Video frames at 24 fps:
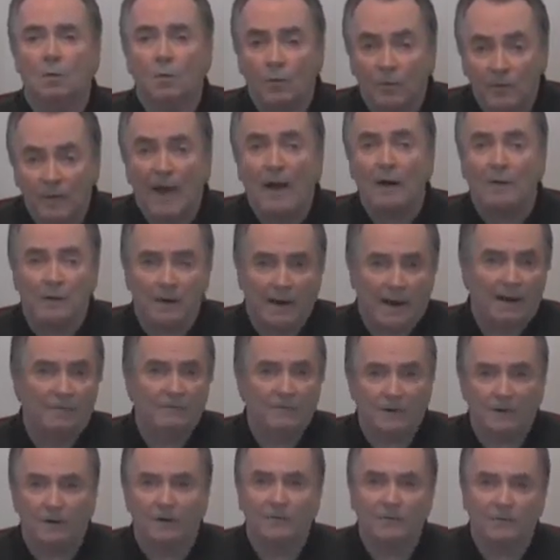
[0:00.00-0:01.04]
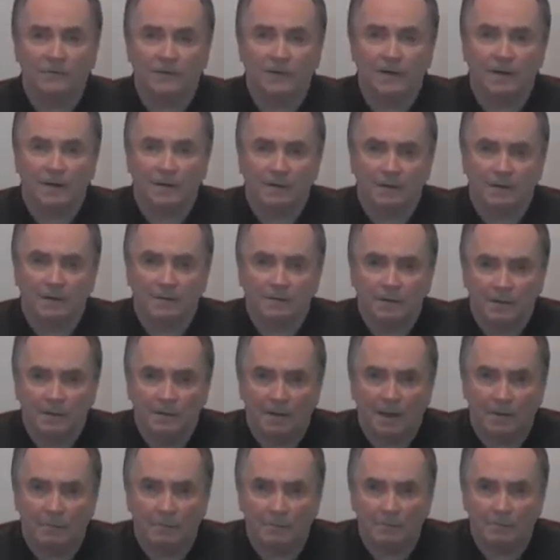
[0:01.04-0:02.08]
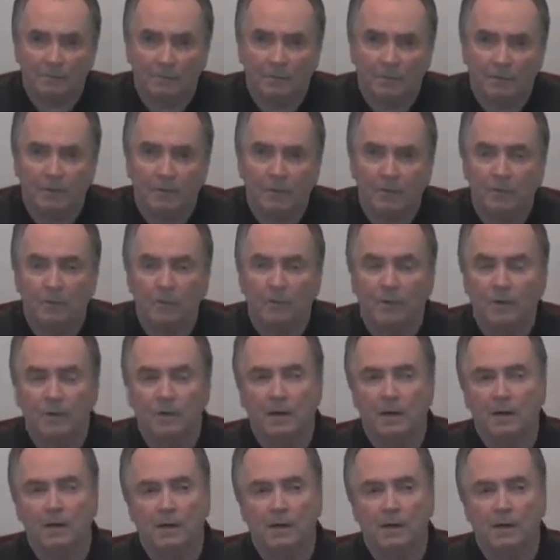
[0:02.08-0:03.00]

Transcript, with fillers: without having understanding. That was my whole point.